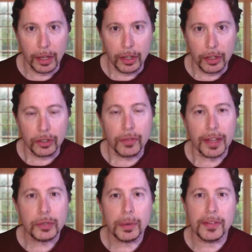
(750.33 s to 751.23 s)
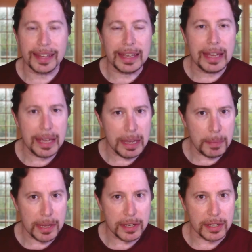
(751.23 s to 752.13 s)
So that's one of the key
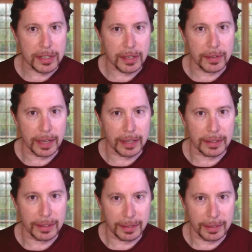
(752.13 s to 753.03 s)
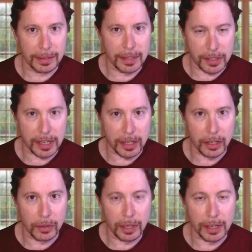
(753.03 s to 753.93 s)
pieces that a
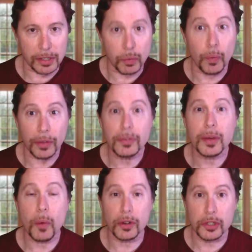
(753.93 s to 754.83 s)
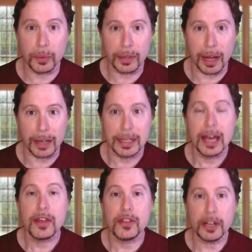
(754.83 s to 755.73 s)
CEO does, whether they want to or not.
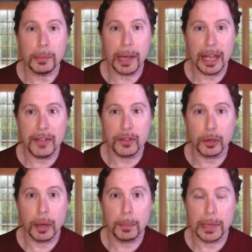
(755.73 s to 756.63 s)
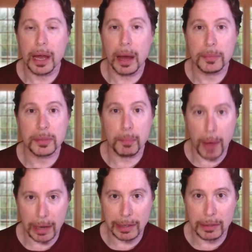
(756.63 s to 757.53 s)
Their behavior becomes
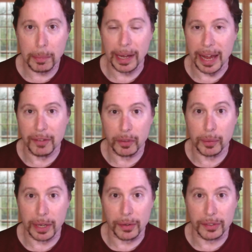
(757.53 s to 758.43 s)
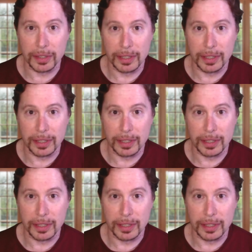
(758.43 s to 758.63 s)
modeled by everyone else